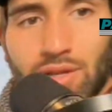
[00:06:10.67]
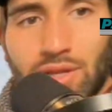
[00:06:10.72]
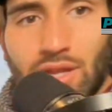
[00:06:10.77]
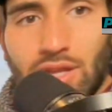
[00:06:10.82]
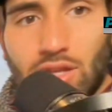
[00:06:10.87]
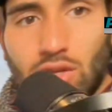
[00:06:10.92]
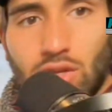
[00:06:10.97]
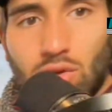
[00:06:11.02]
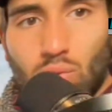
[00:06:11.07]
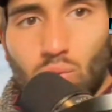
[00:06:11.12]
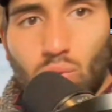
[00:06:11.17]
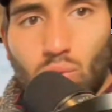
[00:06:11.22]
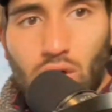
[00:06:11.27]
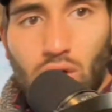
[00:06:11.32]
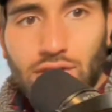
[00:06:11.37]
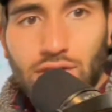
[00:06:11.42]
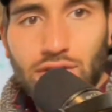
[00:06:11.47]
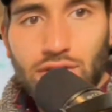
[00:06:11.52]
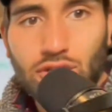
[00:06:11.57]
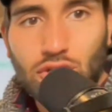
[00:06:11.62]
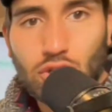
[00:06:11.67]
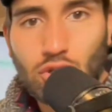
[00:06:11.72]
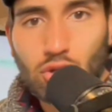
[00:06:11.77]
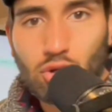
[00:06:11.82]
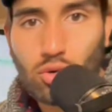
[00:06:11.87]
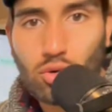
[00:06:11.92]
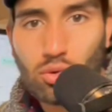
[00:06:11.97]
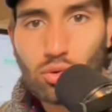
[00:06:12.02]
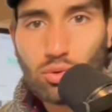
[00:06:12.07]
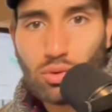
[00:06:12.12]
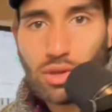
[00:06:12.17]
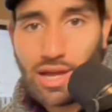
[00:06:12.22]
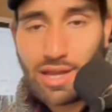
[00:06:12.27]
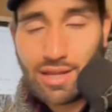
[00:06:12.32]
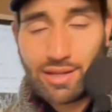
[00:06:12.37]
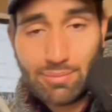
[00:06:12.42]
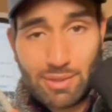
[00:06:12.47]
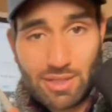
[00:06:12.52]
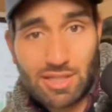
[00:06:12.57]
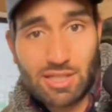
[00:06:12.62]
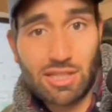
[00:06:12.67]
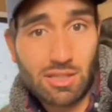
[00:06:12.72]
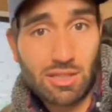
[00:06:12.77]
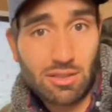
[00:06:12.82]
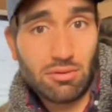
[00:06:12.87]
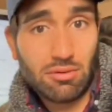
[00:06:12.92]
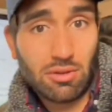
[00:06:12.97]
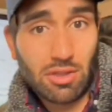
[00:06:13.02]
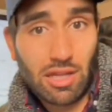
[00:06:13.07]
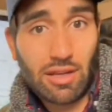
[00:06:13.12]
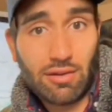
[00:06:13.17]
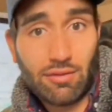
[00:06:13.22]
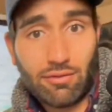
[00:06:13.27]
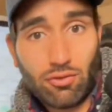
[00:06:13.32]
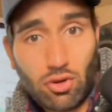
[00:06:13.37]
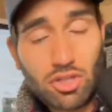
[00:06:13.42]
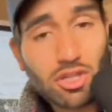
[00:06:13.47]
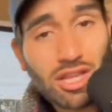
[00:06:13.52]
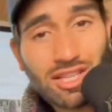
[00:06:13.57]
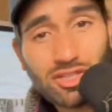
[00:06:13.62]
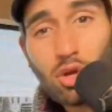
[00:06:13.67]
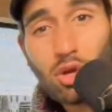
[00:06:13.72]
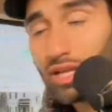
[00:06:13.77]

to for it to zone in on,